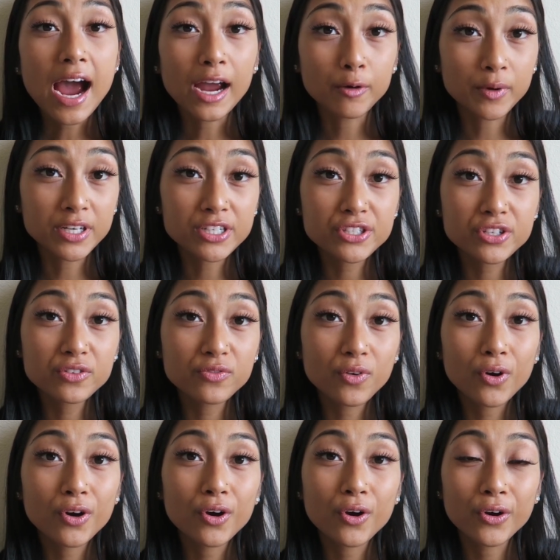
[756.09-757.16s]
I registered
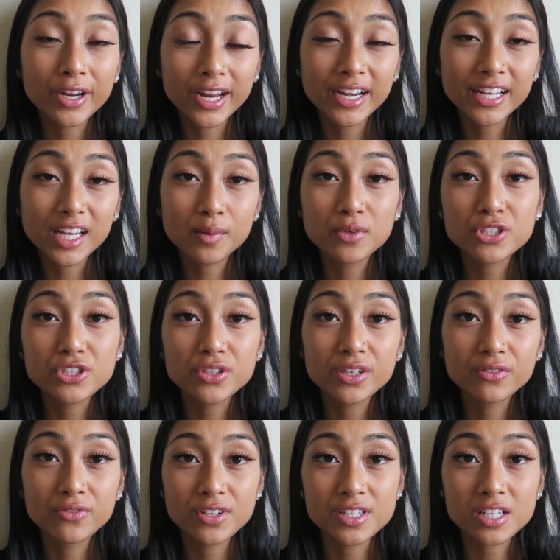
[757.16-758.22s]
for organic chemistry
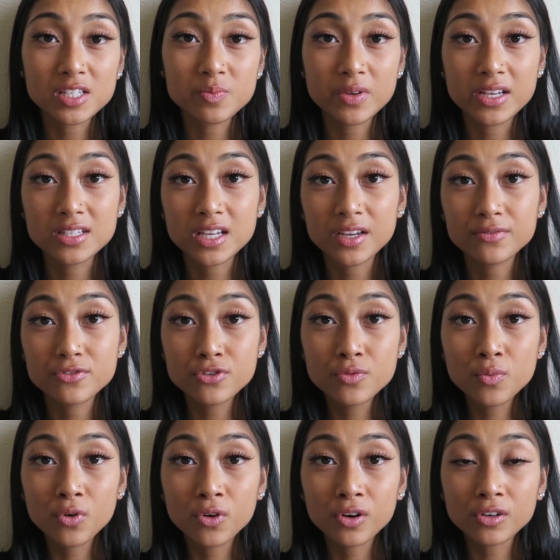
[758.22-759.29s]
and physics because I have
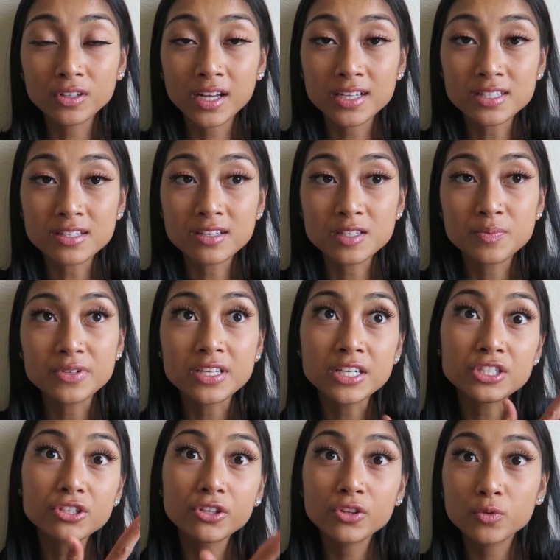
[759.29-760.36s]
two more classes,
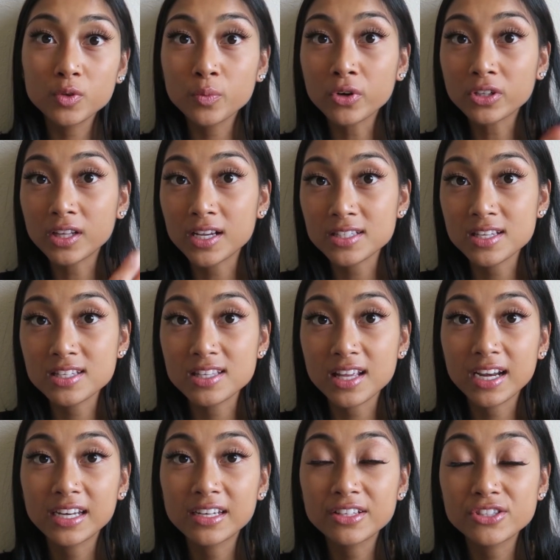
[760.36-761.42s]
potentially three more classes
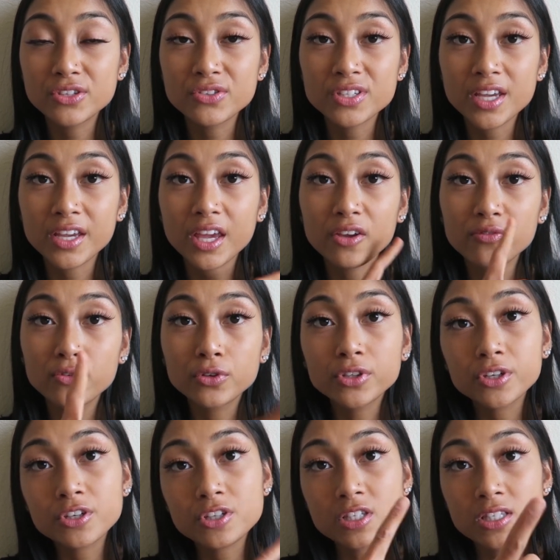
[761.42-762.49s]
that I need to take a full
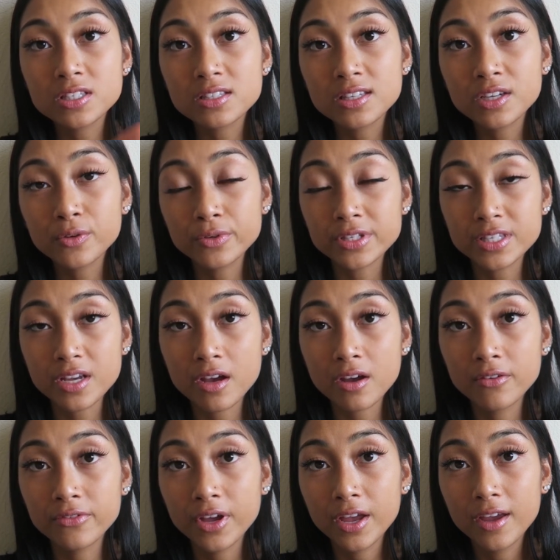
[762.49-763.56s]
year's sequence
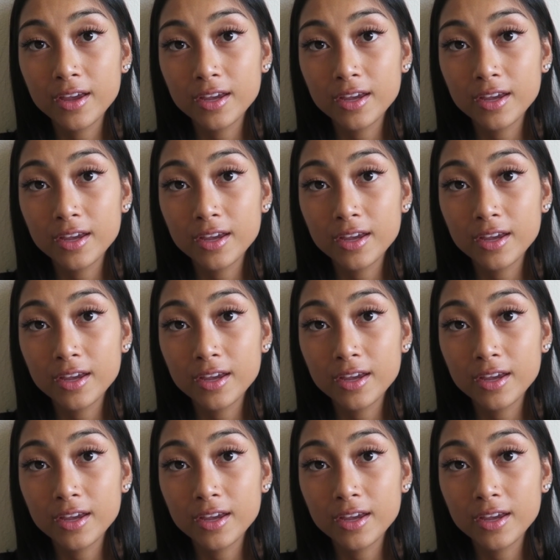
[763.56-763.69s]
of